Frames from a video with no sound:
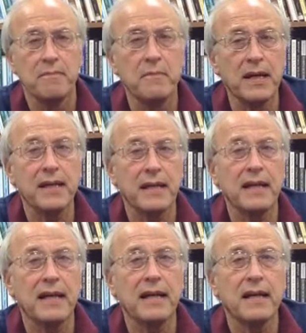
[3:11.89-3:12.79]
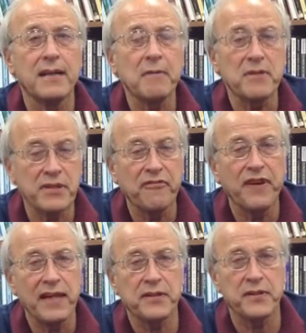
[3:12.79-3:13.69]
but uh, it was the
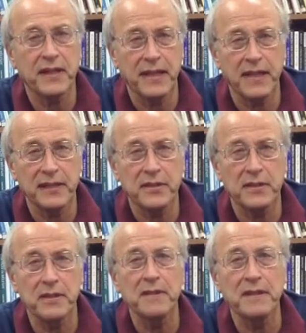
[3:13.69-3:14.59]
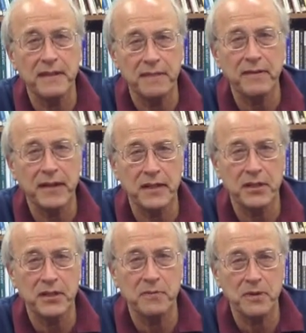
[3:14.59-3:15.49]
facts of the case, the different
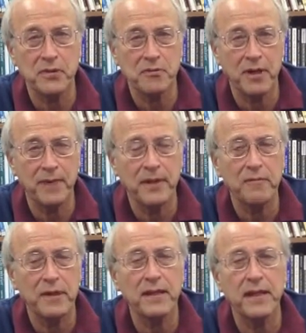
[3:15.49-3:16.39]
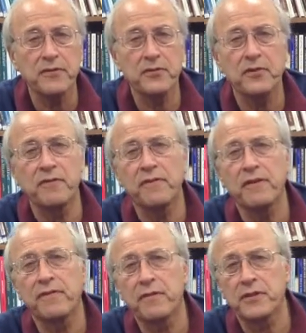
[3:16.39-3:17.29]
cases that were described. I really understood for
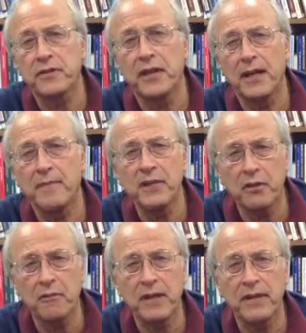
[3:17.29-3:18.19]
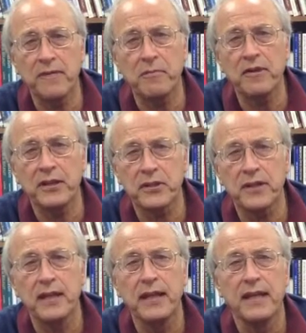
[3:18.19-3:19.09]
the first time the degree of
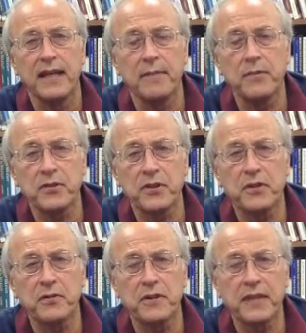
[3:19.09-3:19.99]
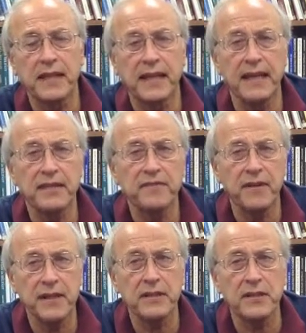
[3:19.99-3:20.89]
oppression and persecution that gays
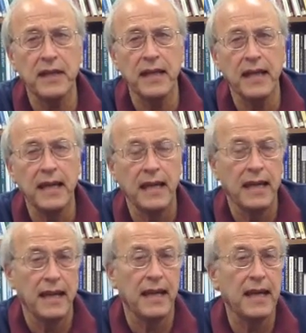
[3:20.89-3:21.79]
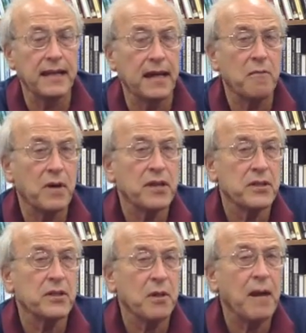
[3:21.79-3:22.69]
faced. And I wanted
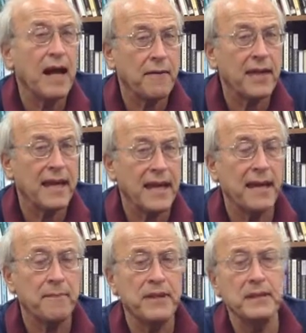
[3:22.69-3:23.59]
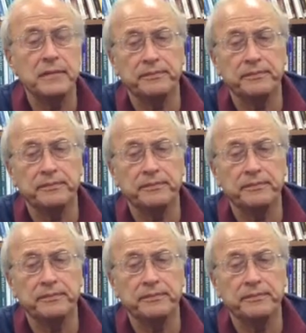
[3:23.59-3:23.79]
to know how that happened,